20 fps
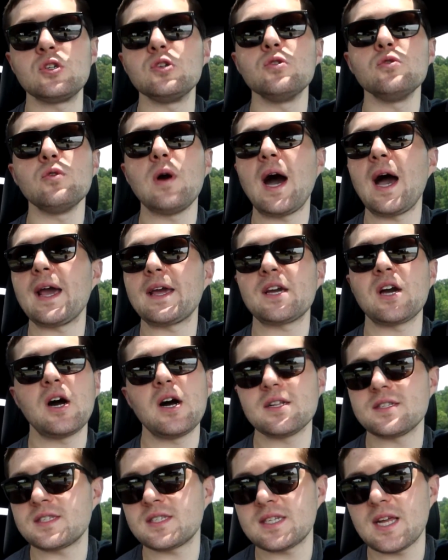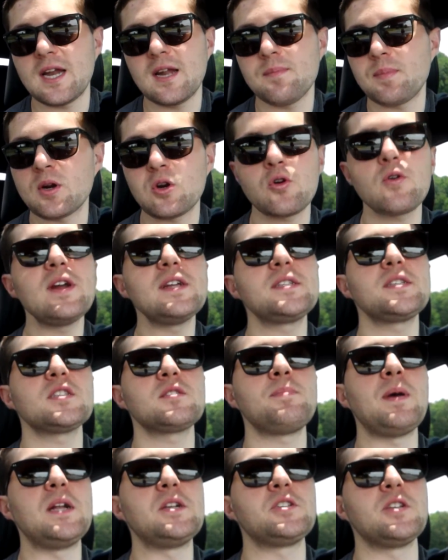2 Icon setup, a great
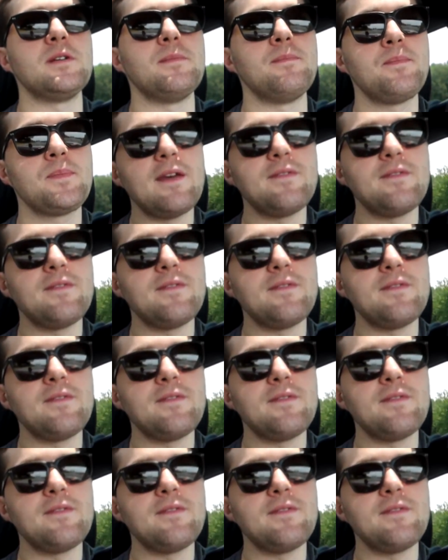suspension.